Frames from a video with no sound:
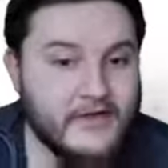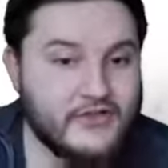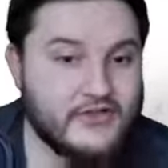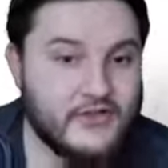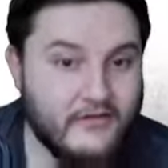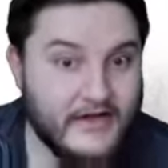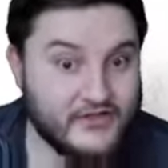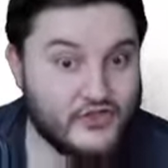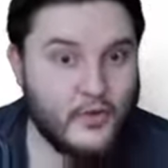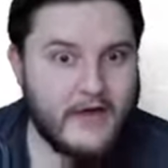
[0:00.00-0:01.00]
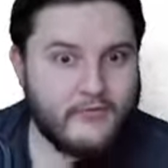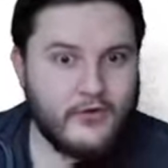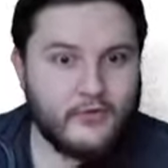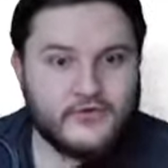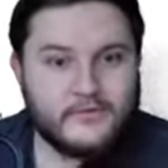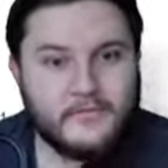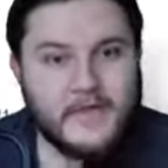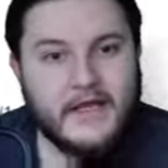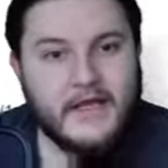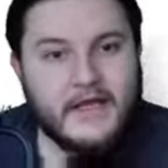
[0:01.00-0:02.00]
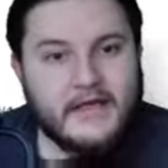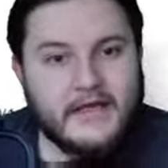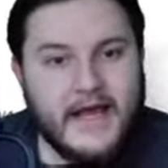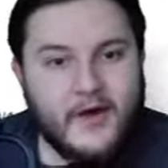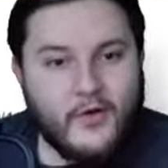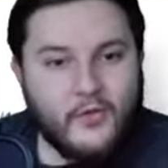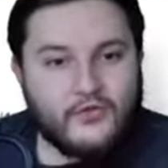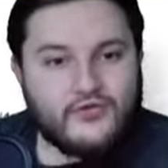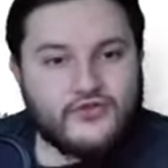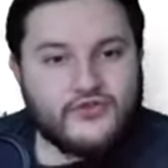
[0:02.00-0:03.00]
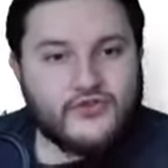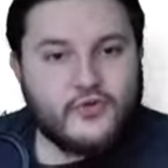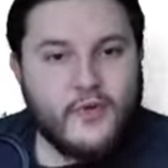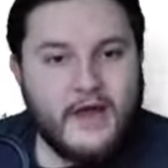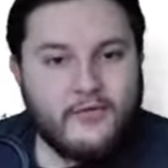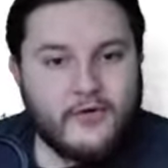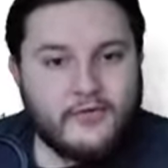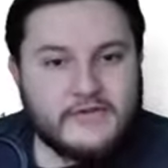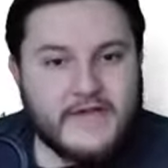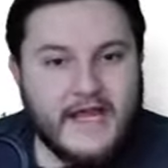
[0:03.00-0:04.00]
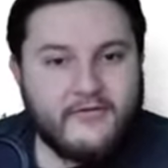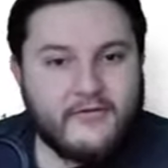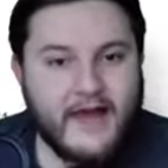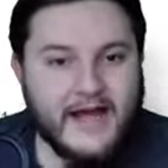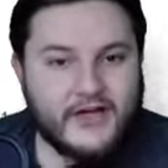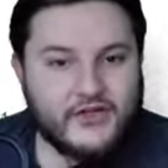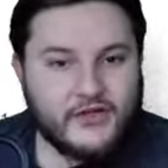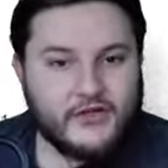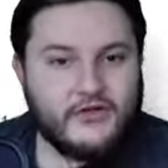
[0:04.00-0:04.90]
this off, I square root. Now, to square root a fraction,